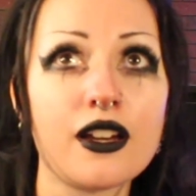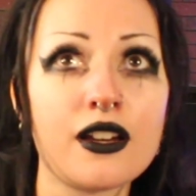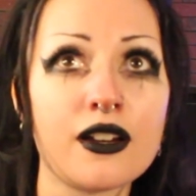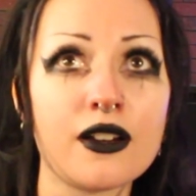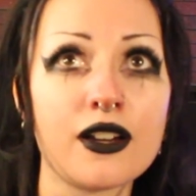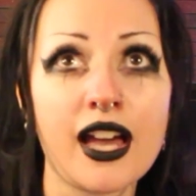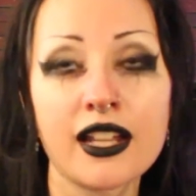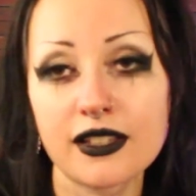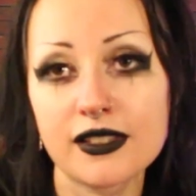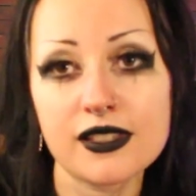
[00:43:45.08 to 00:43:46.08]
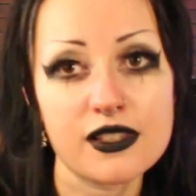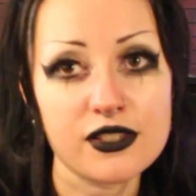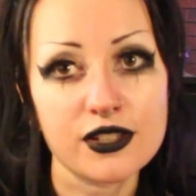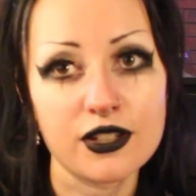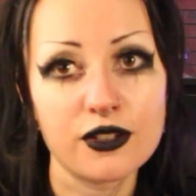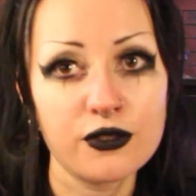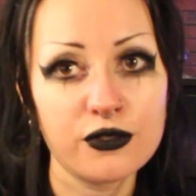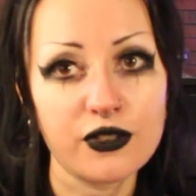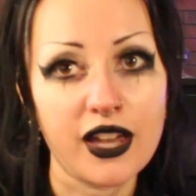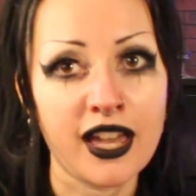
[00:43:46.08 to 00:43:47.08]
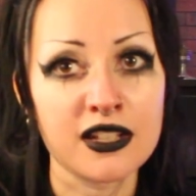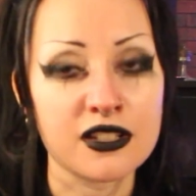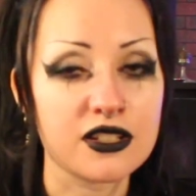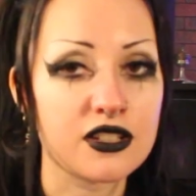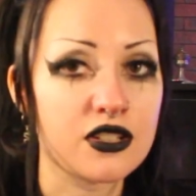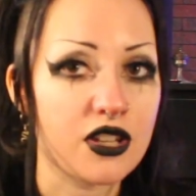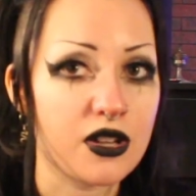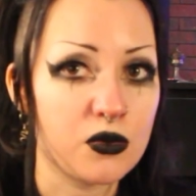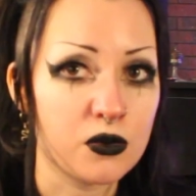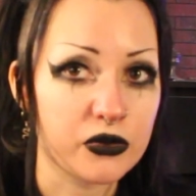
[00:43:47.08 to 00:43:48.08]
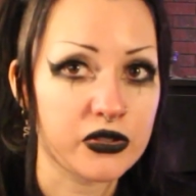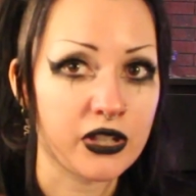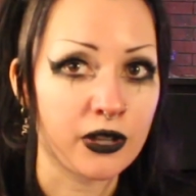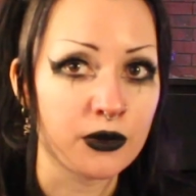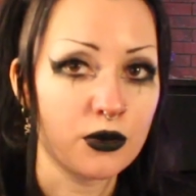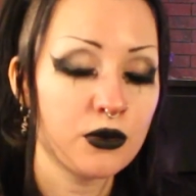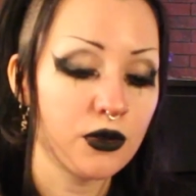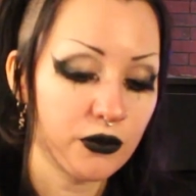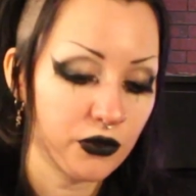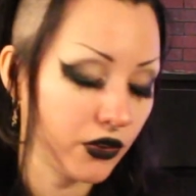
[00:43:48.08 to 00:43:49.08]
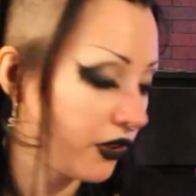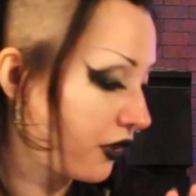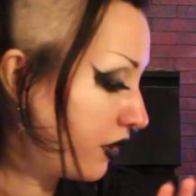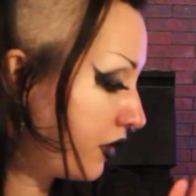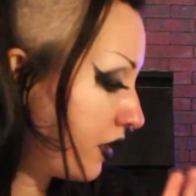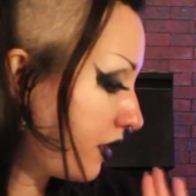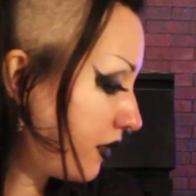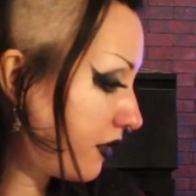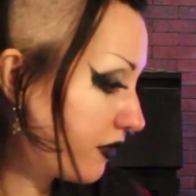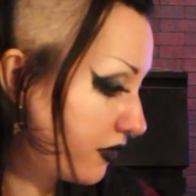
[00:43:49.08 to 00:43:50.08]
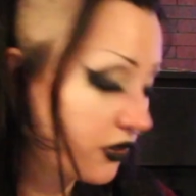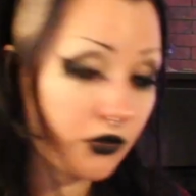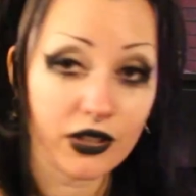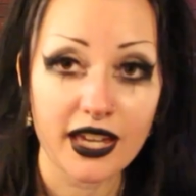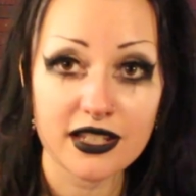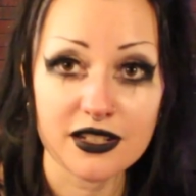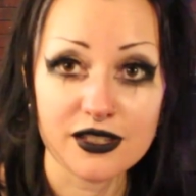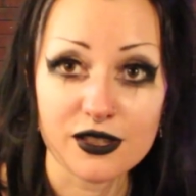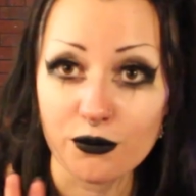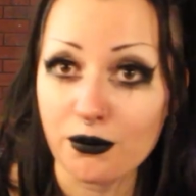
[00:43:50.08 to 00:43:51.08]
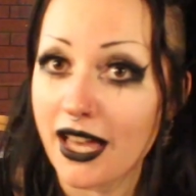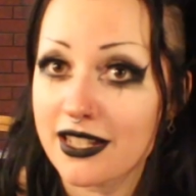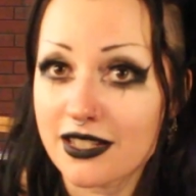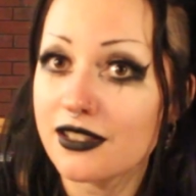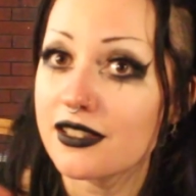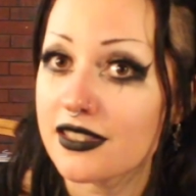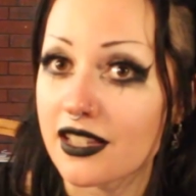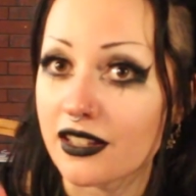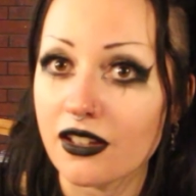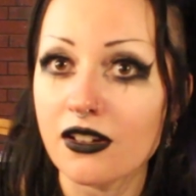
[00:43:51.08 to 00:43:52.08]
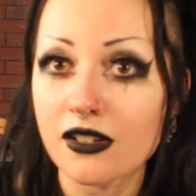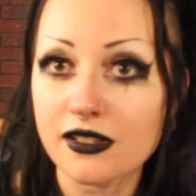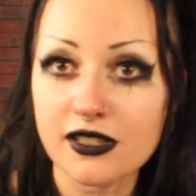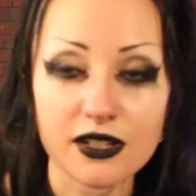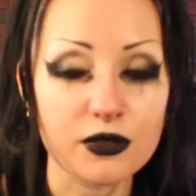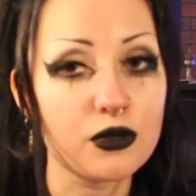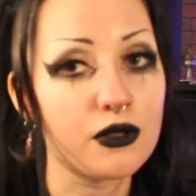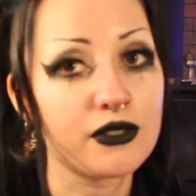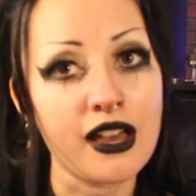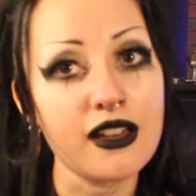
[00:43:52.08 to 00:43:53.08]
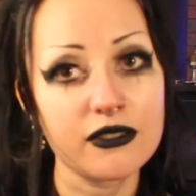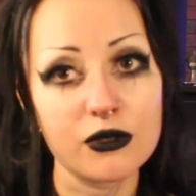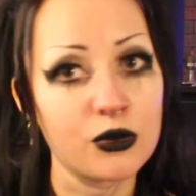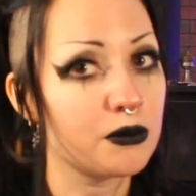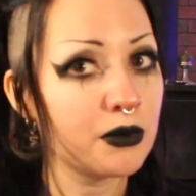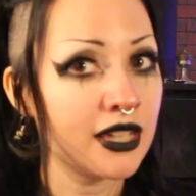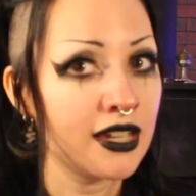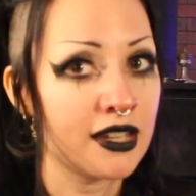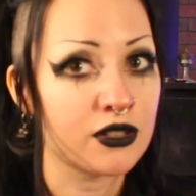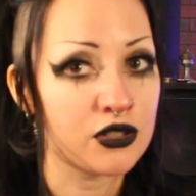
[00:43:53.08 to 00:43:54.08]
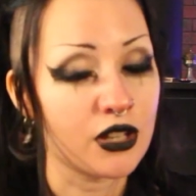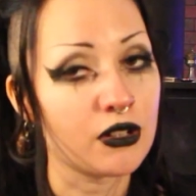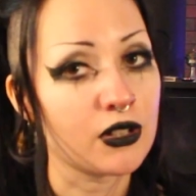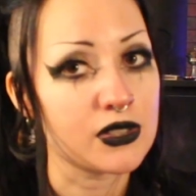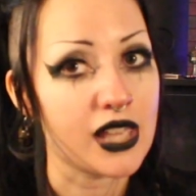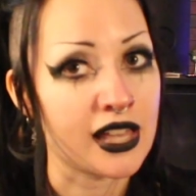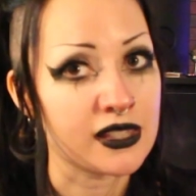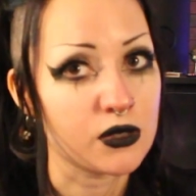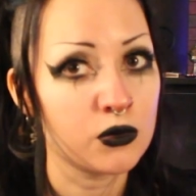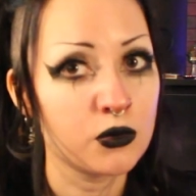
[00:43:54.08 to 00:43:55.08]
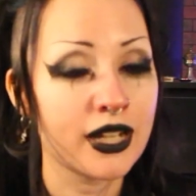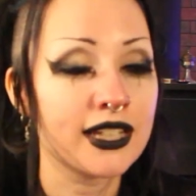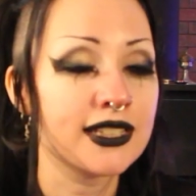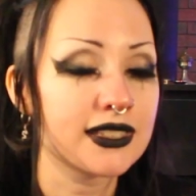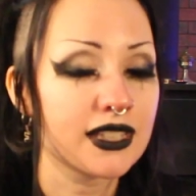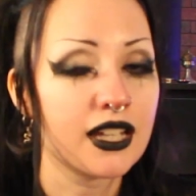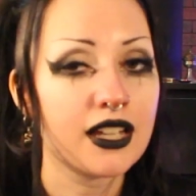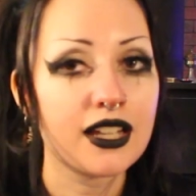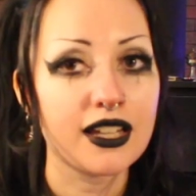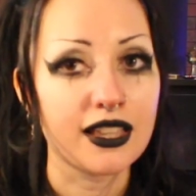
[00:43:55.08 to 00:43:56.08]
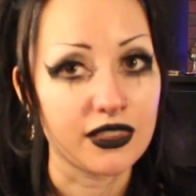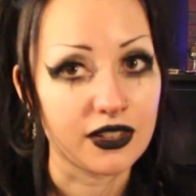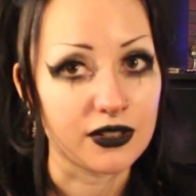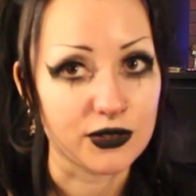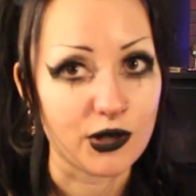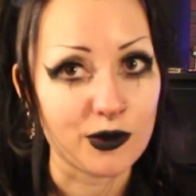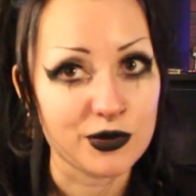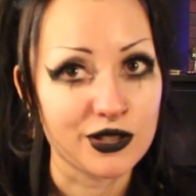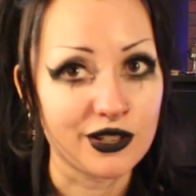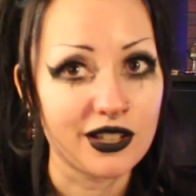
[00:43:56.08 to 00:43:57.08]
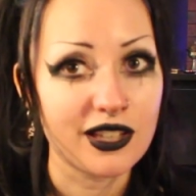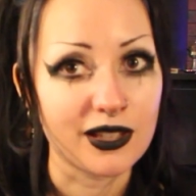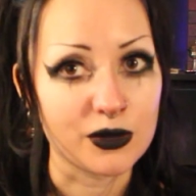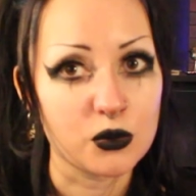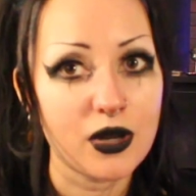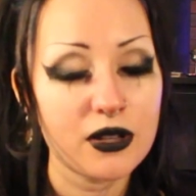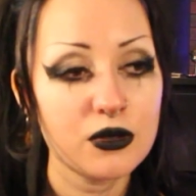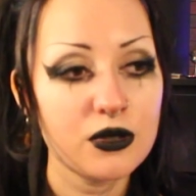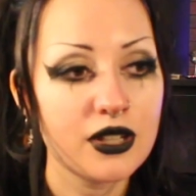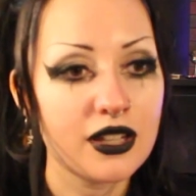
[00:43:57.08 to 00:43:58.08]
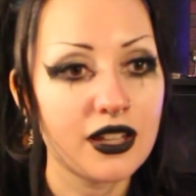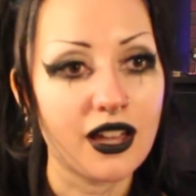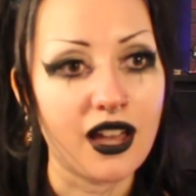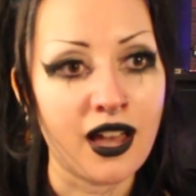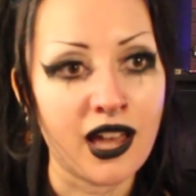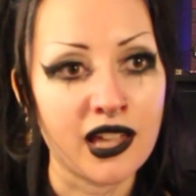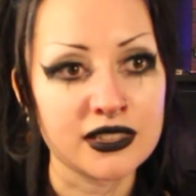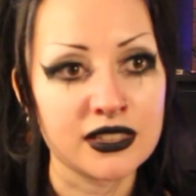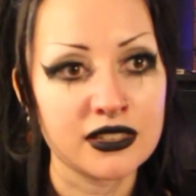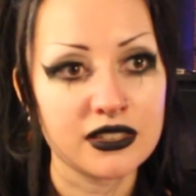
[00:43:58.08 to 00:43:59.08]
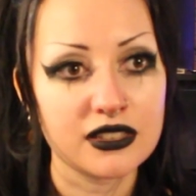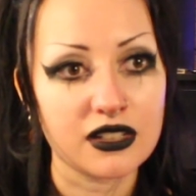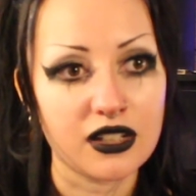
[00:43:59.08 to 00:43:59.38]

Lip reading: Anna's stuff, and also all of the creators of patterns and yarns and all of that will be in the show notes as always, in the description as well. And